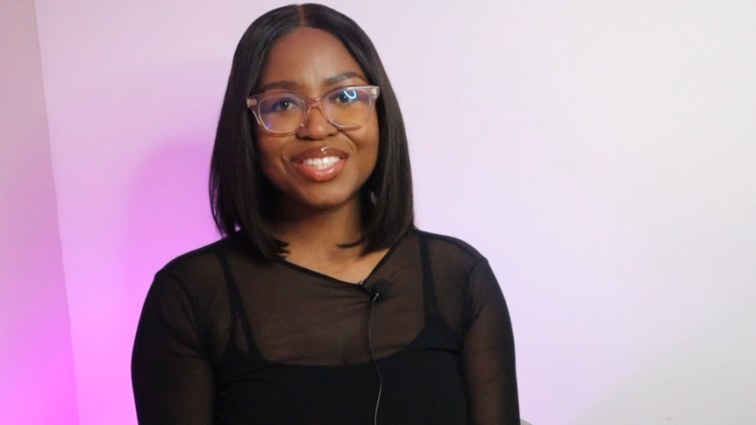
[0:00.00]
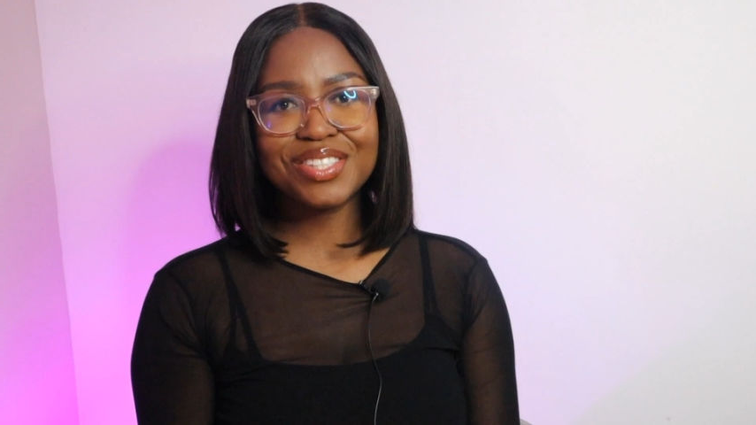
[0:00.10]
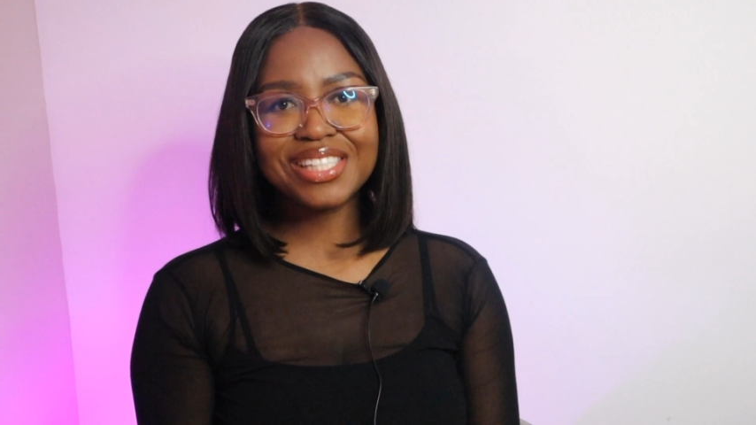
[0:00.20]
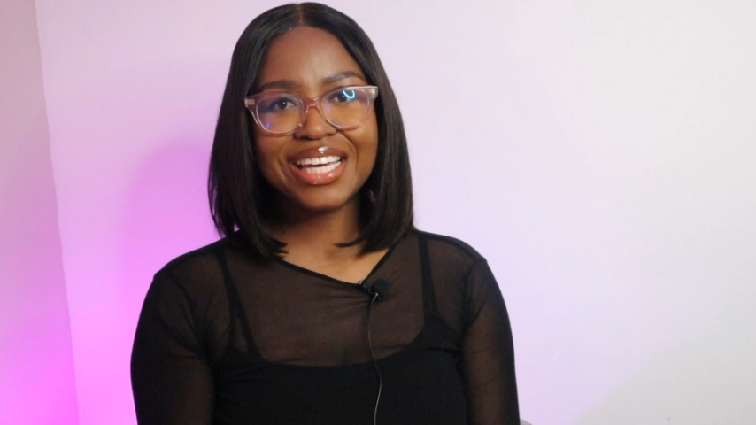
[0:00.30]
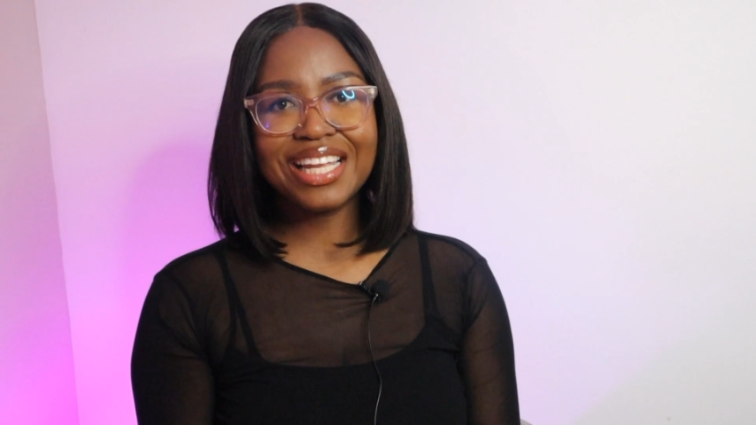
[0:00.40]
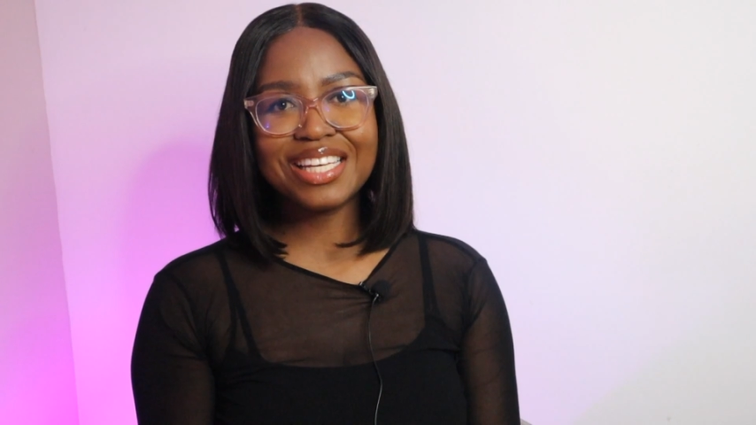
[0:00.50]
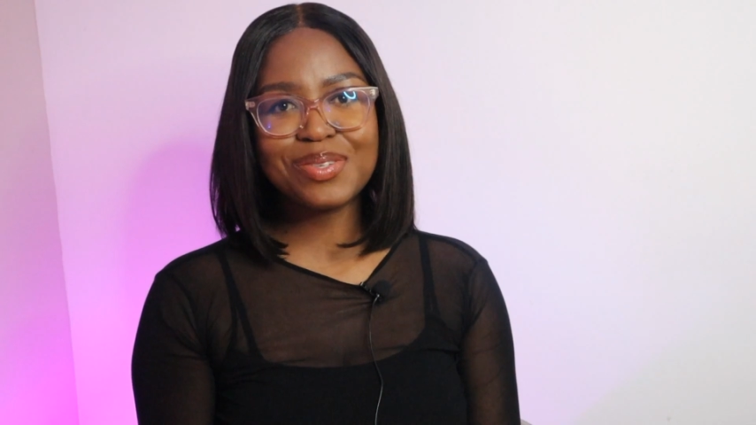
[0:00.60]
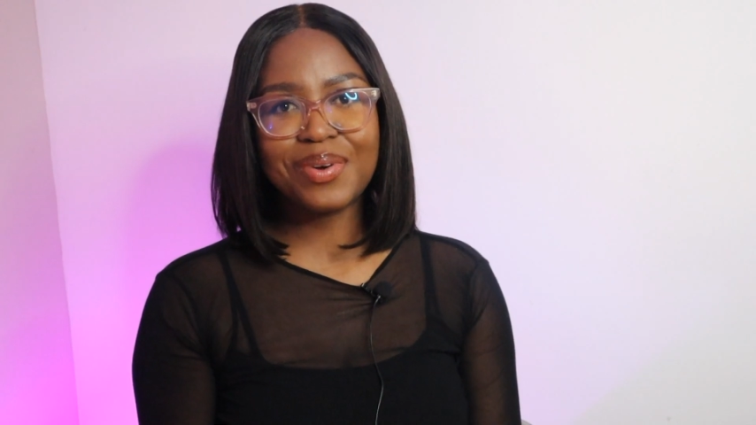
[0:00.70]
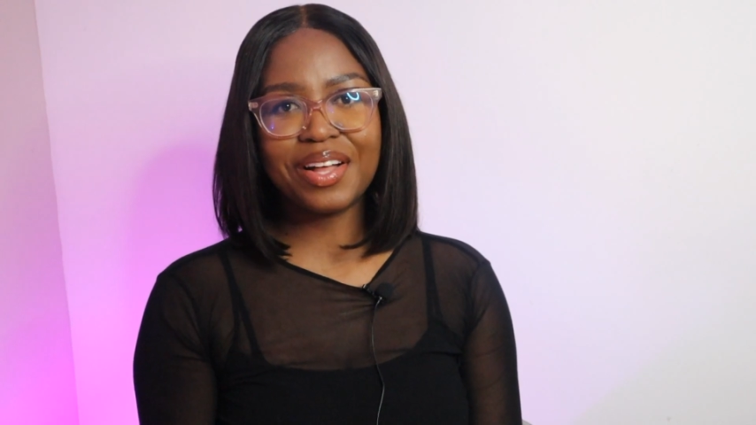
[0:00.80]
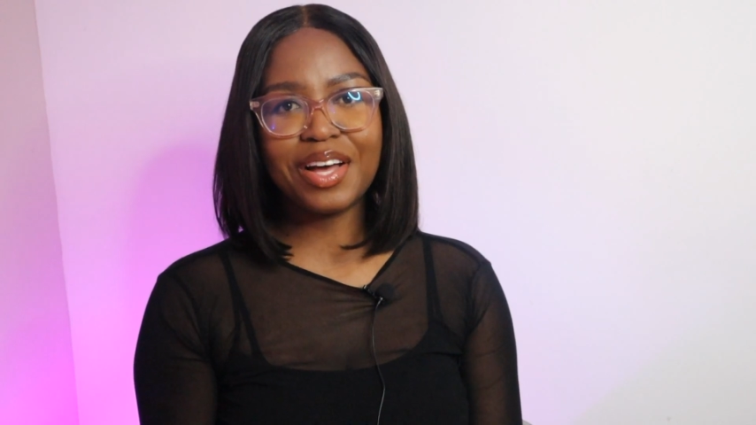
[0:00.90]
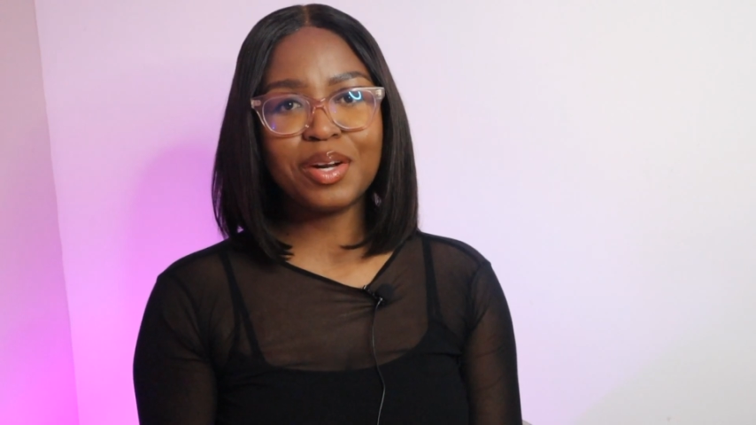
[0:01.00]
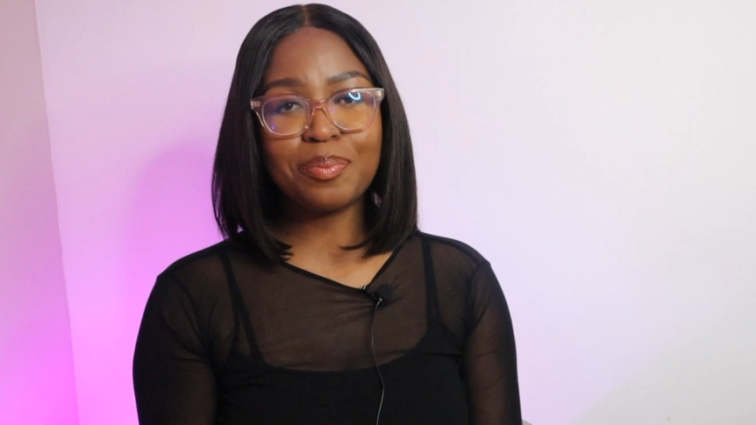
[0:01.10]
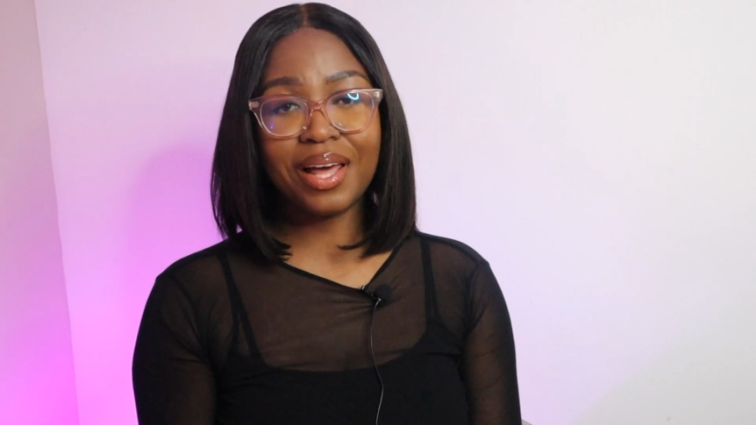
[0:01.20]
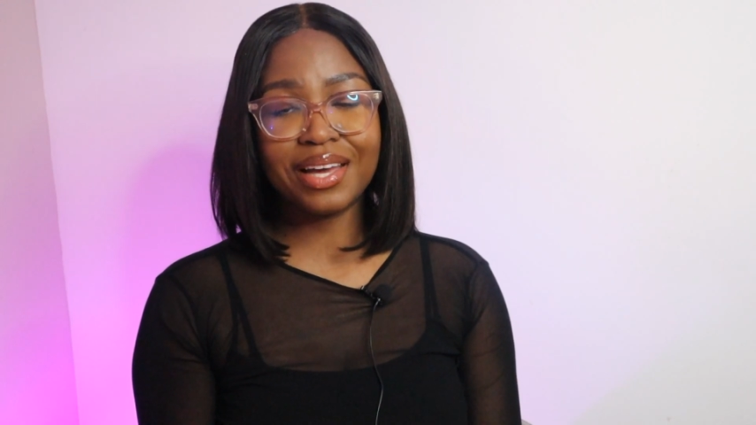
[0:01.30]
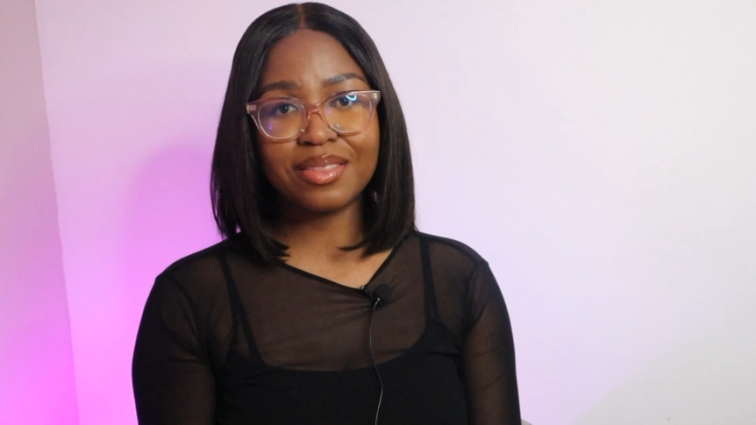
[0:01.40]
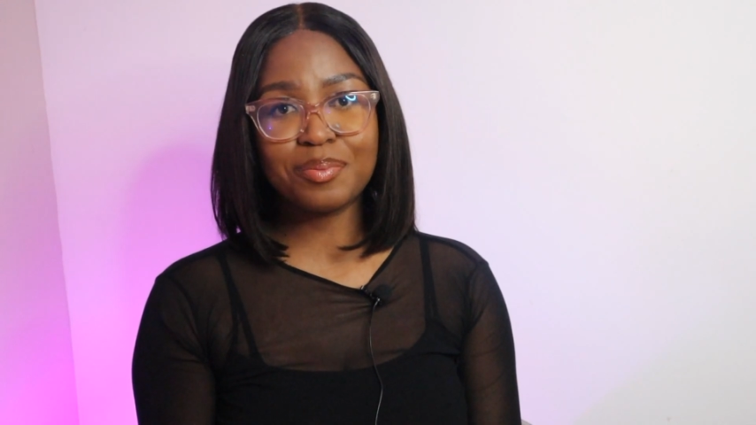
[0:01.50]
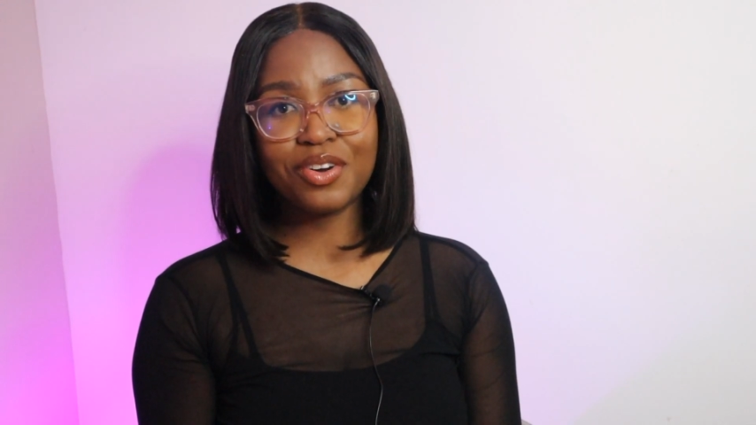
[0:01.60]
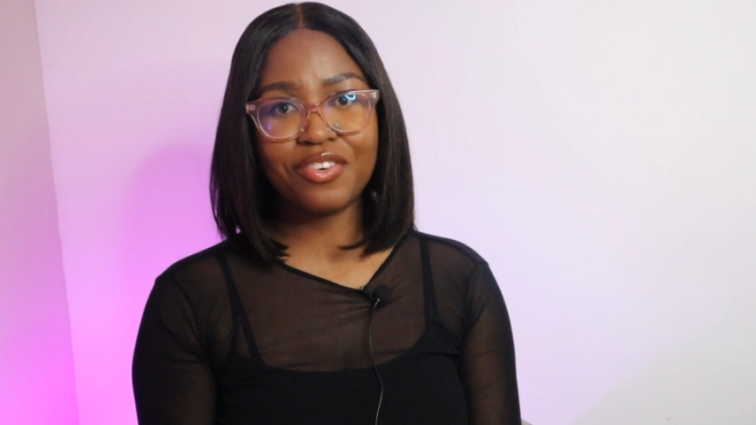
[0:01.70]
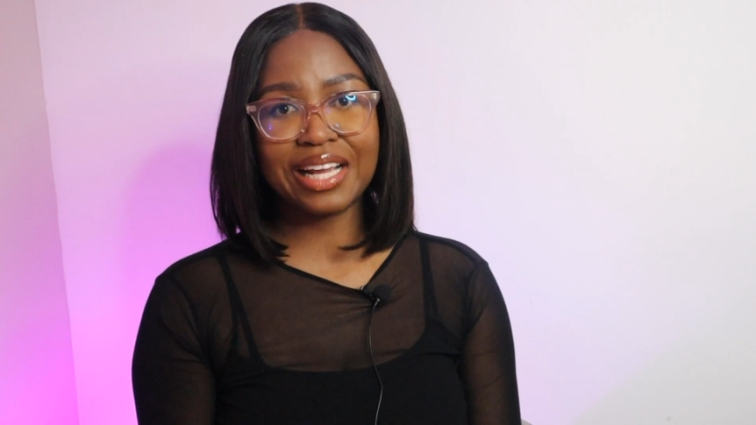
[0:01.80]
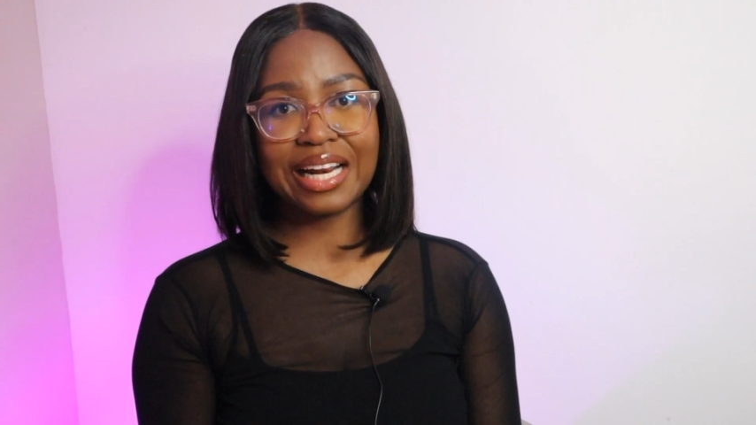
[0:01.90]
Choosing colours well and applying them
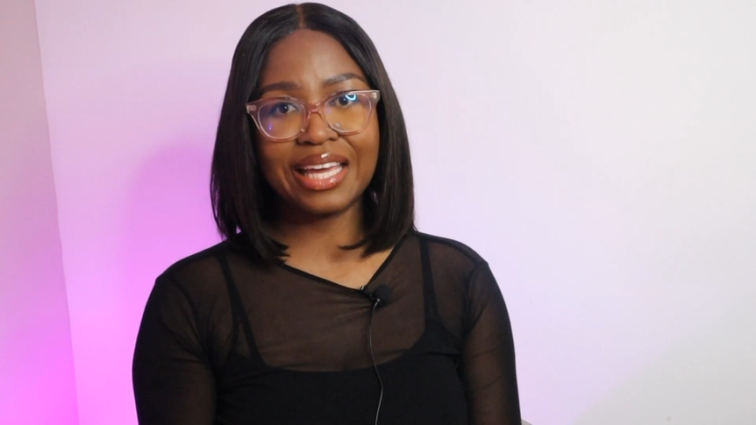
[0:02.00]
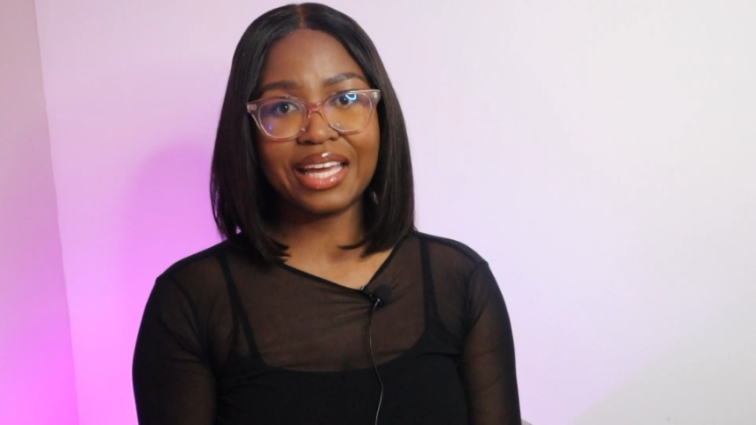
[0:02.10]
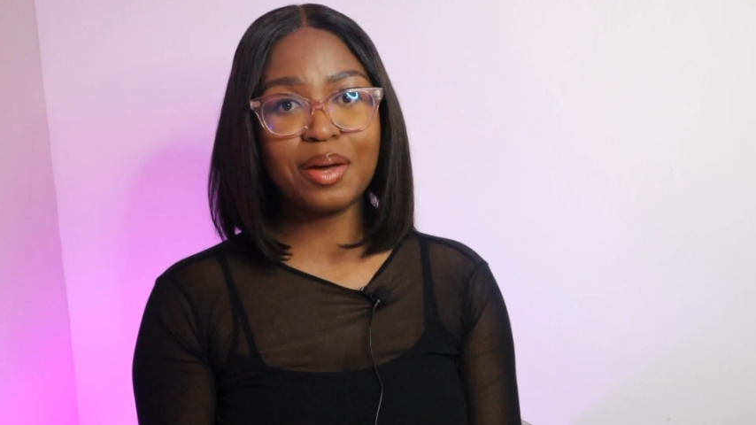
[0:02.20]
correctly